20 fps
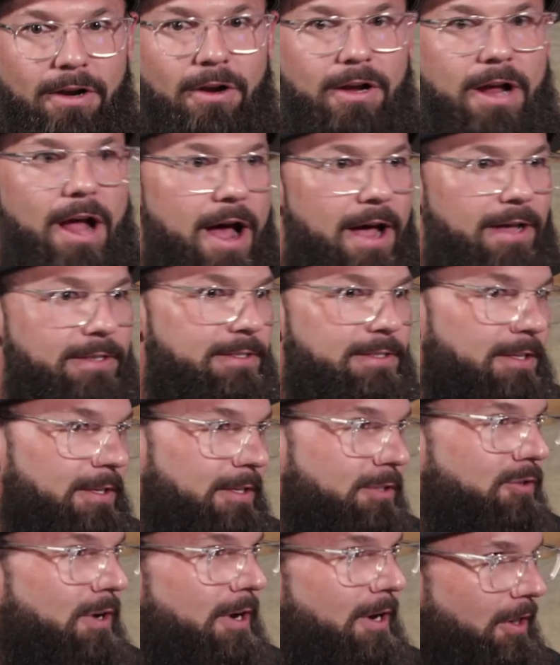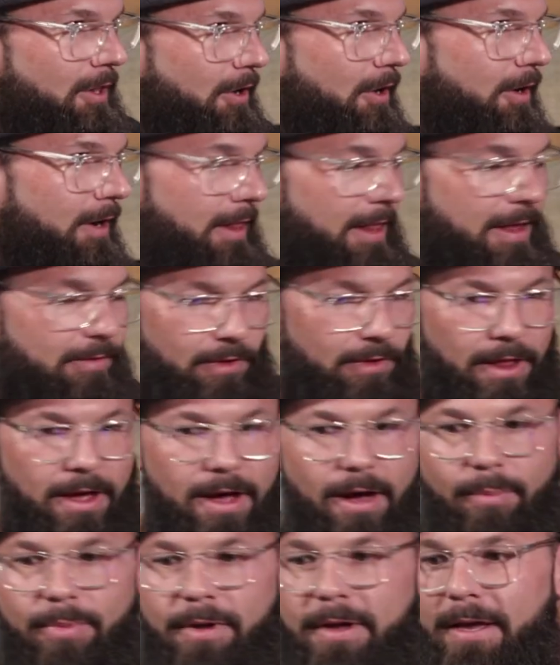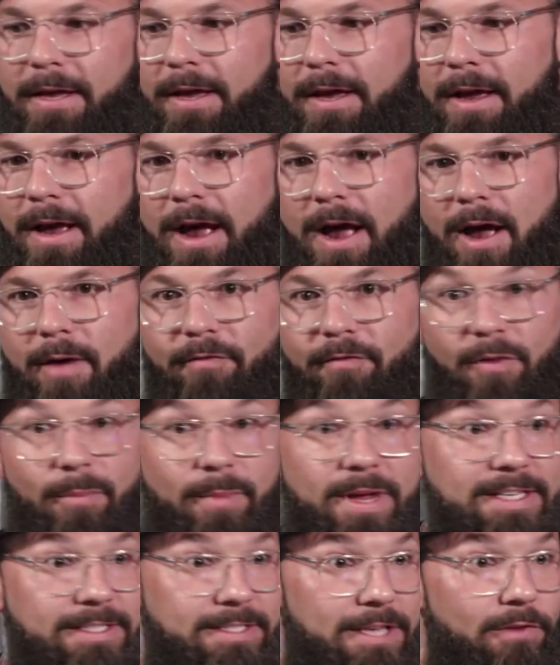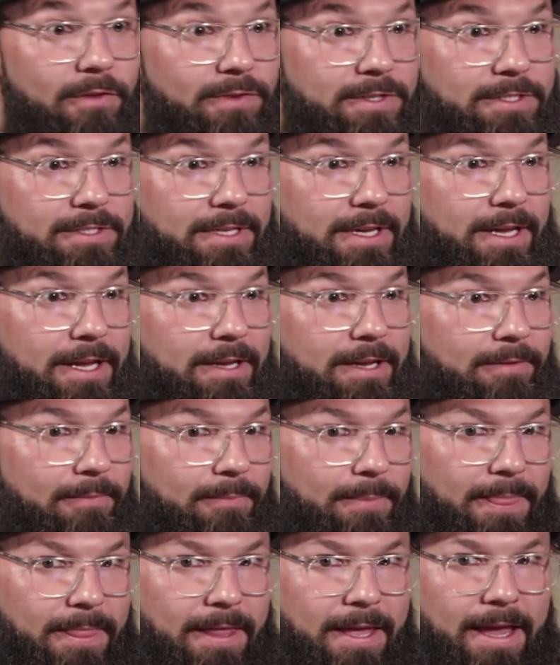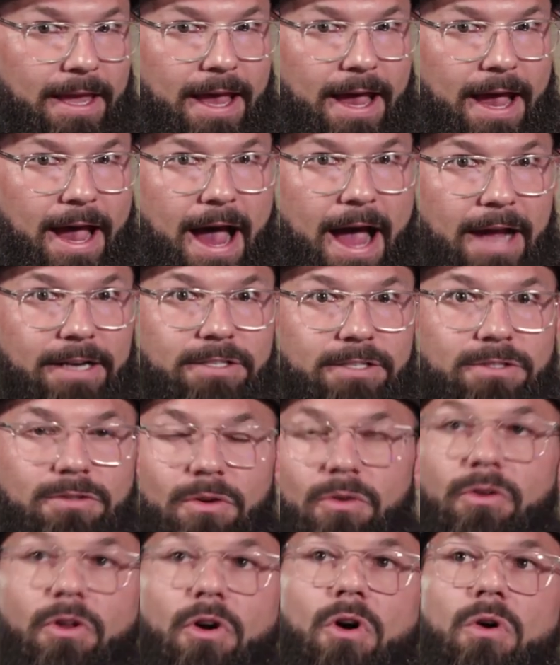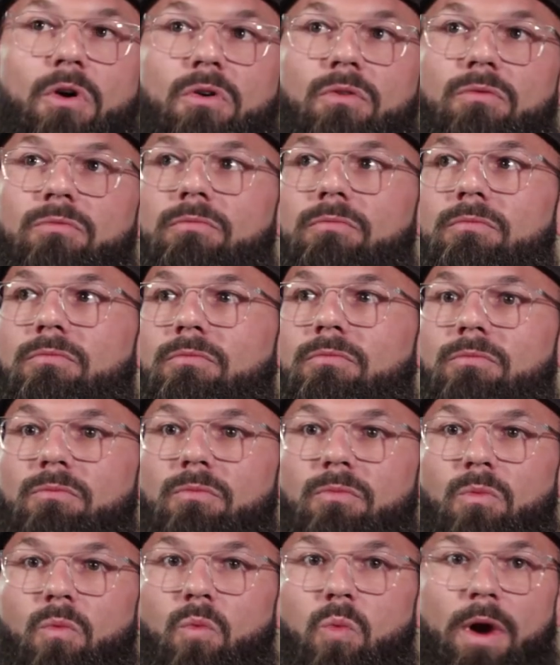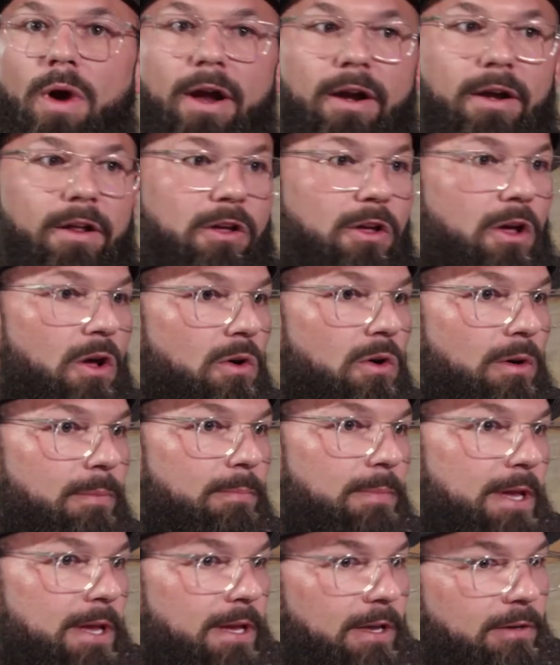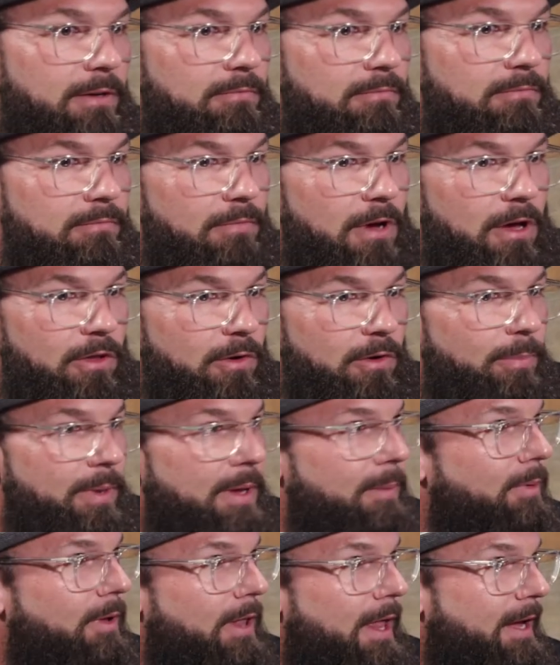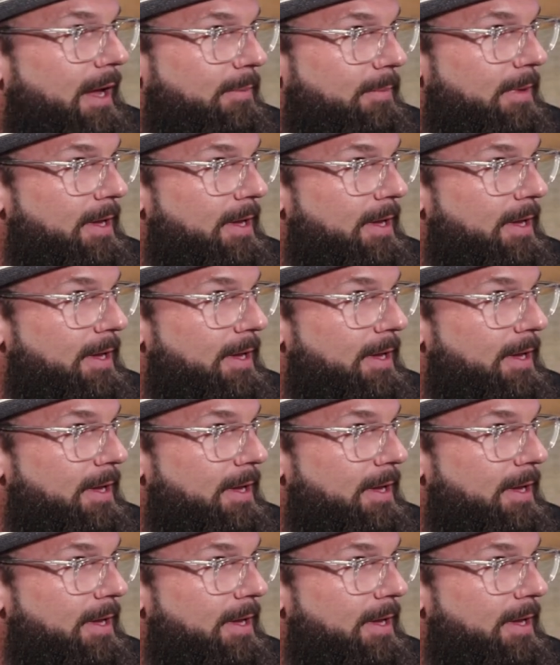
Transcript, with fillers: are constantly trying to learn and level up. Uh, for me, selfishly, I just don't know where to go to meet other people like